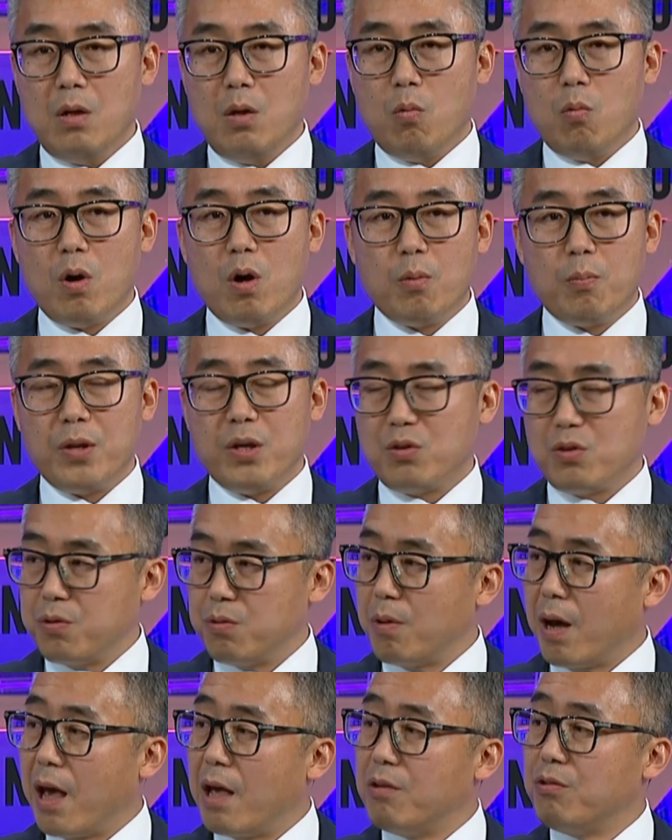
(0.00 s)
will be
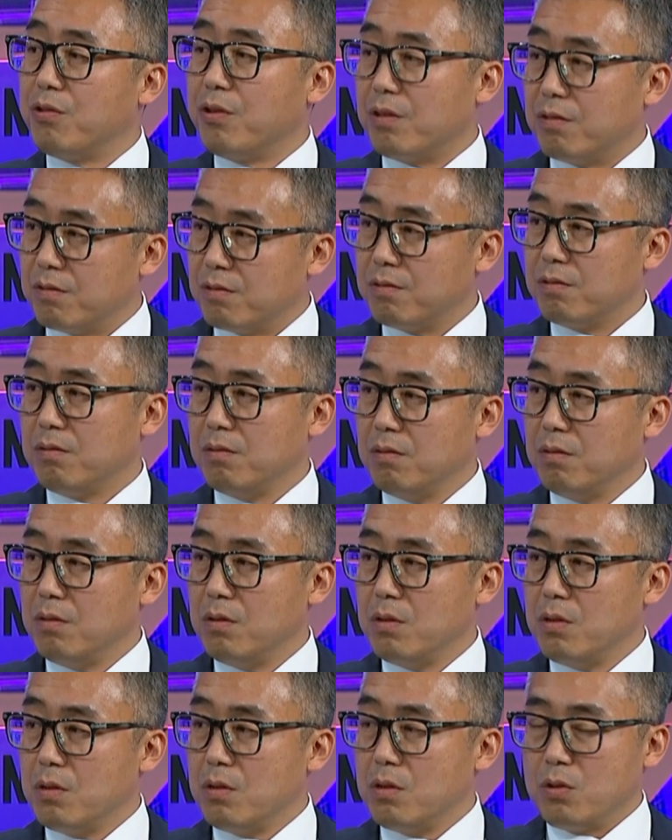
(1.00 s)
two engines
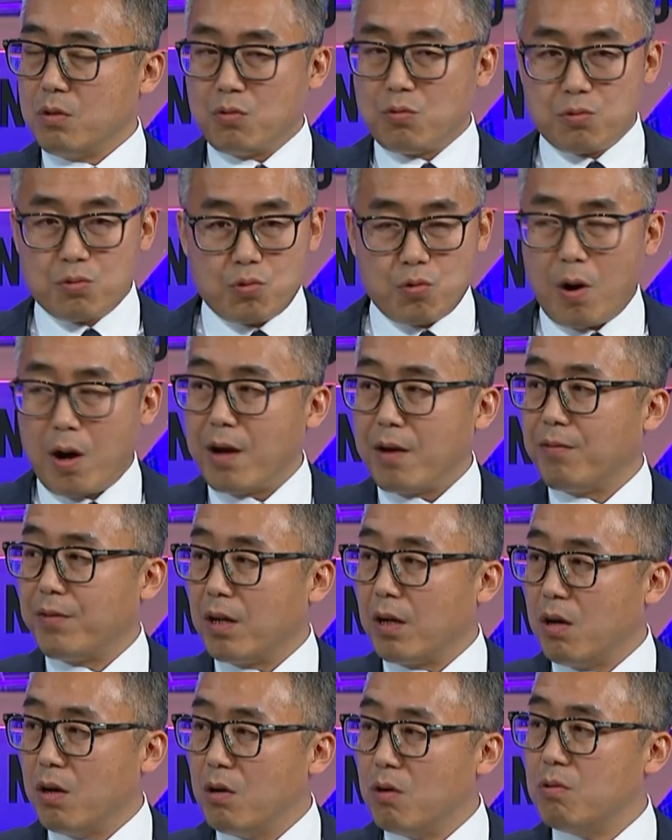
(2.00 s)
to drive
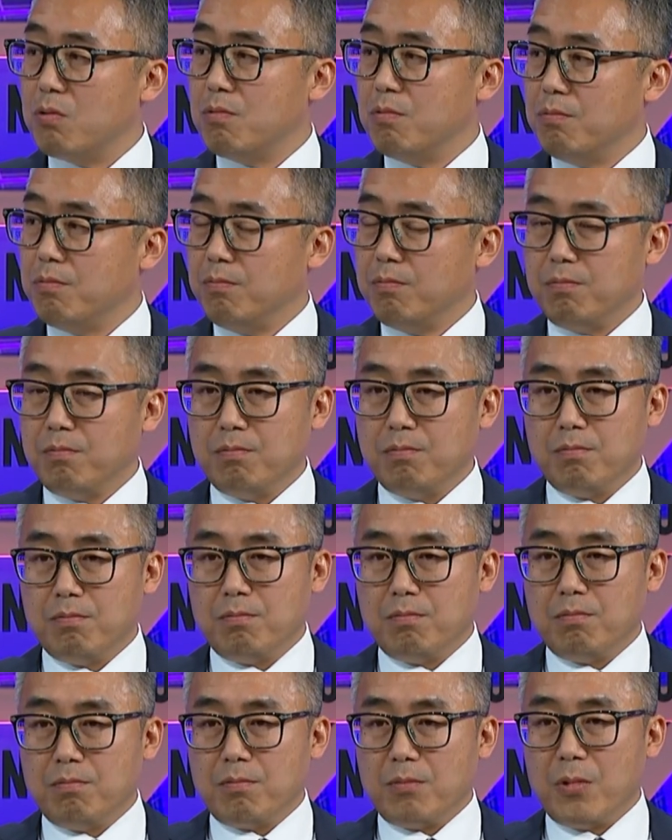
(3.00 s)
the whole,
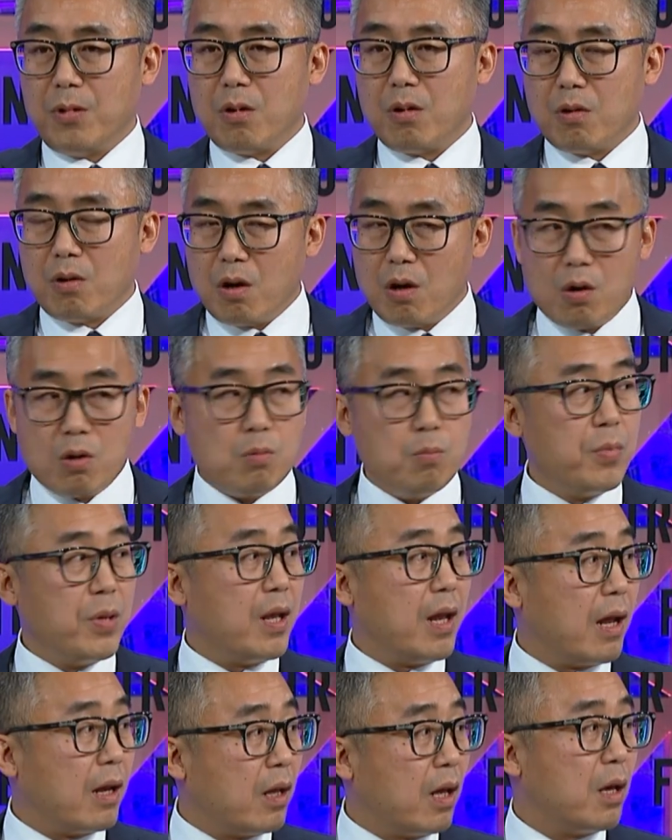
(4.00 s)
you know, whole
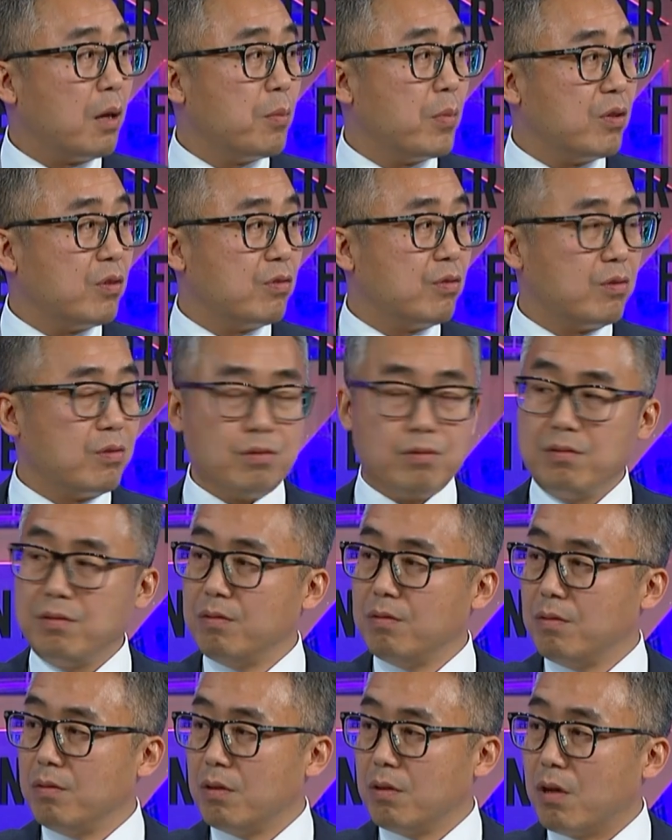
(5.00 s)
media entertainment mm
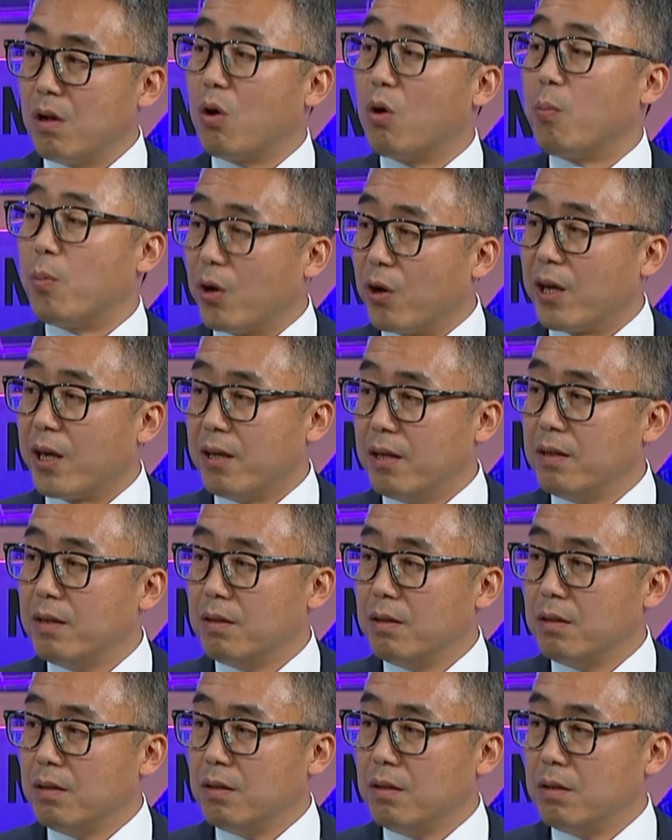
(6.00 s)
-hmm. globally.
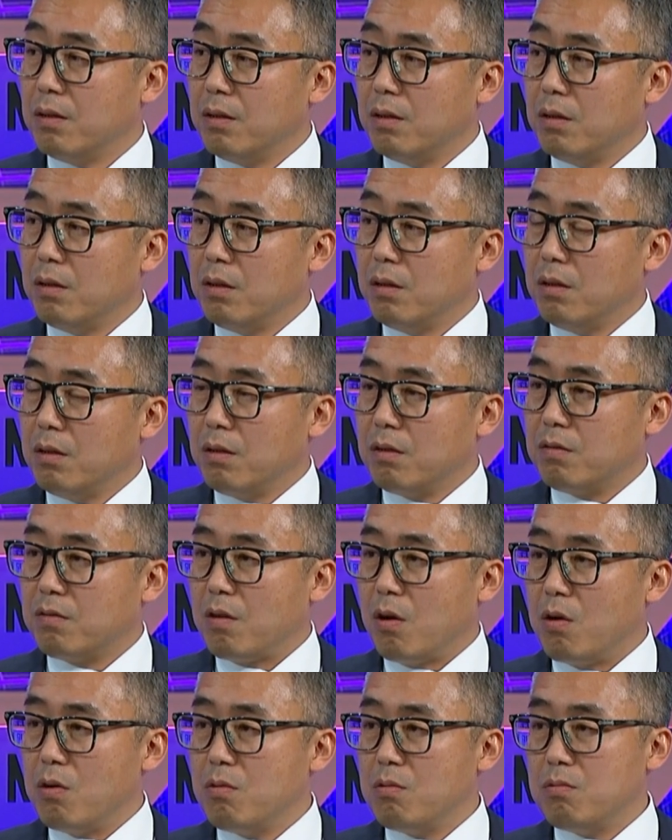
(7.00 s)

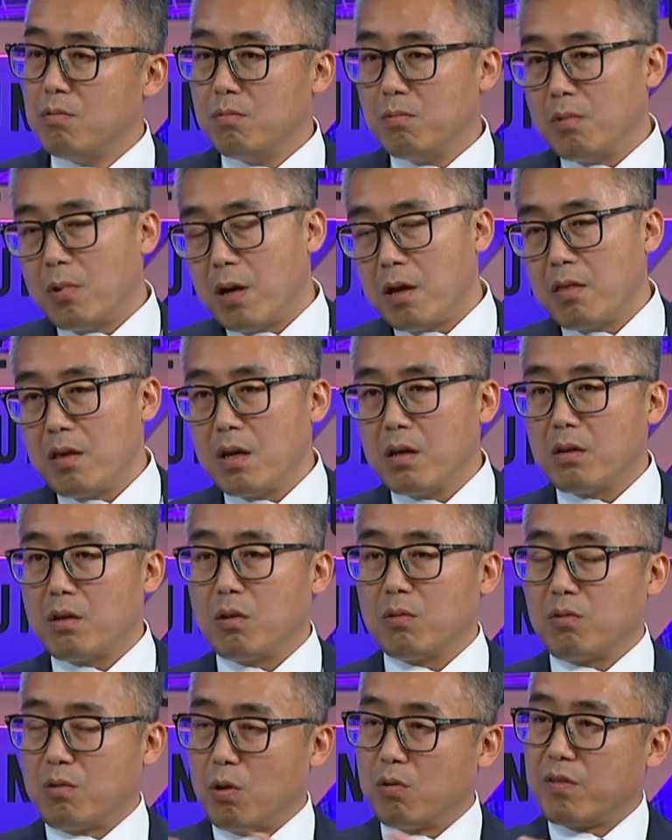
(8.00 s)
So I think
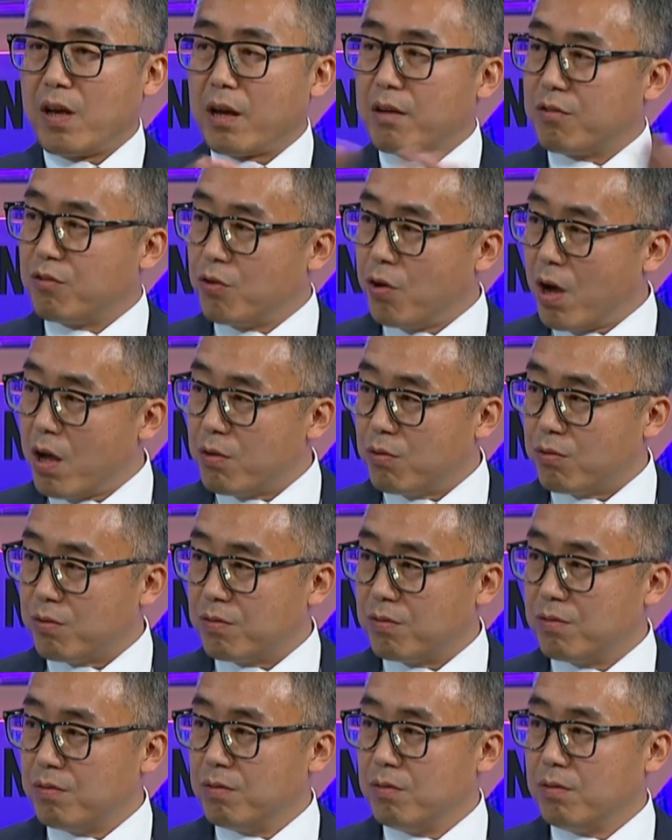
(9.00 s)
the, those
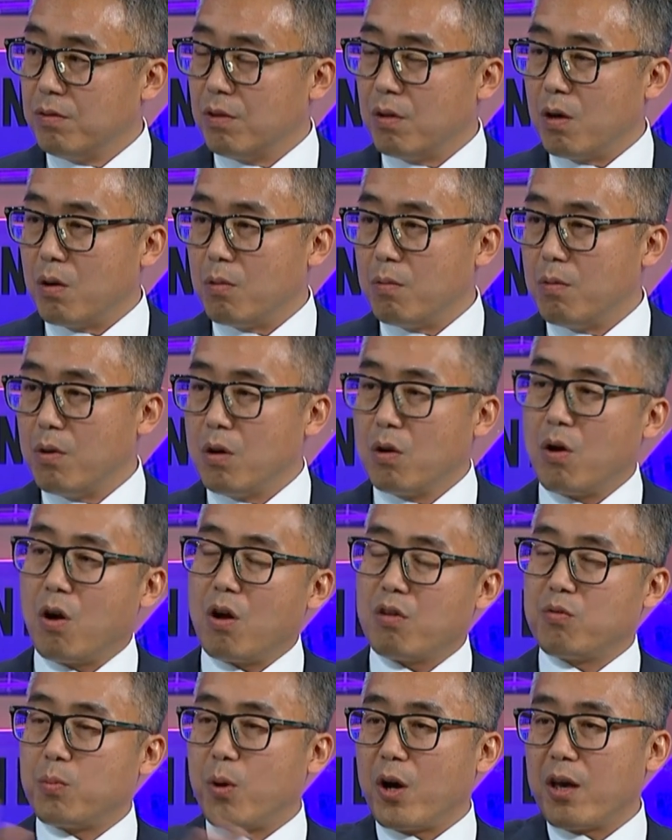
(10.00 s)
exchanges, you know,
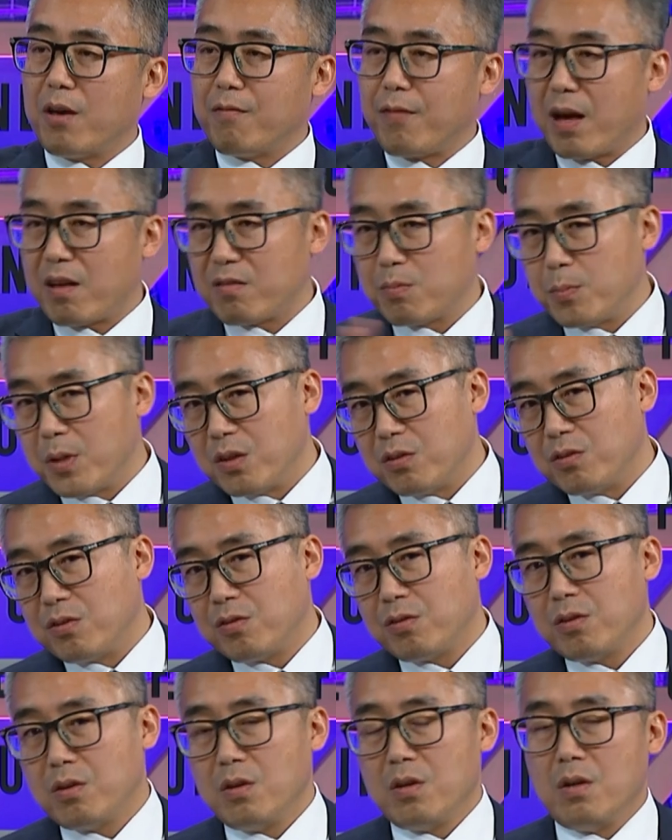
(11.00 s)
cross-border
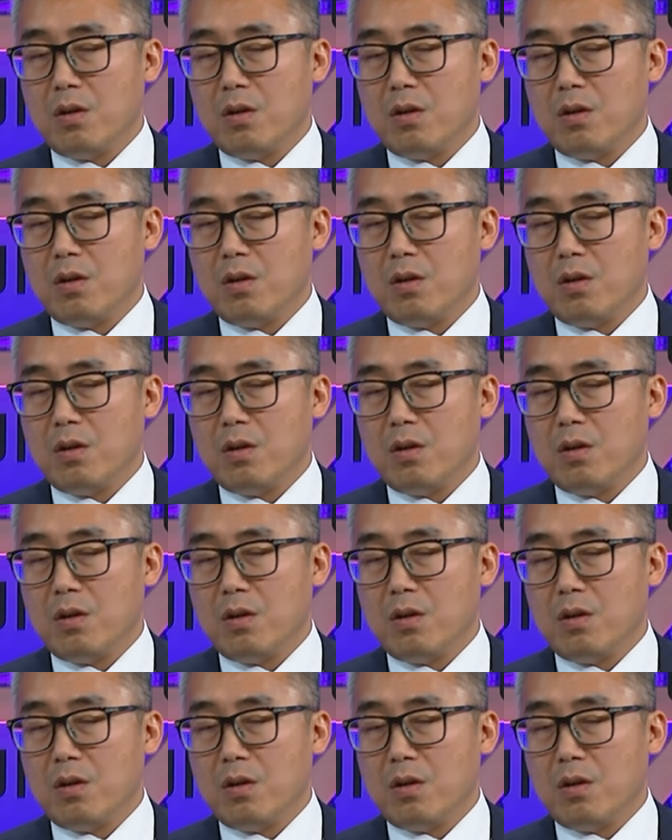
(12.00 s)
investments,